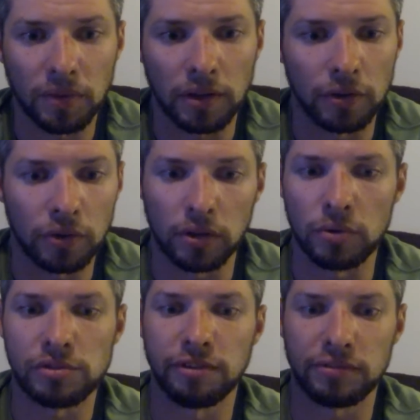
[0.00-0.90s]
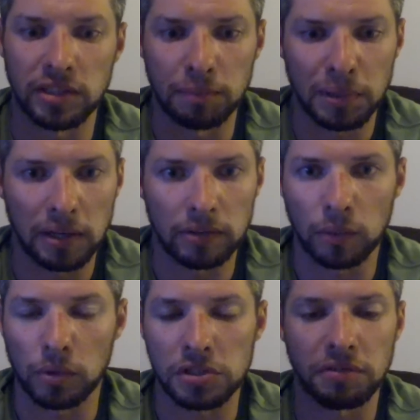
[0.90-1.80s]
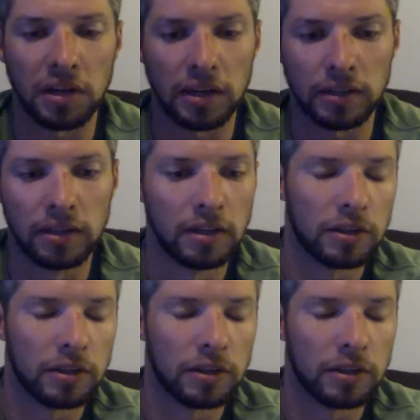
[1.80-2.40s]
You can use 15-pound, that works fine.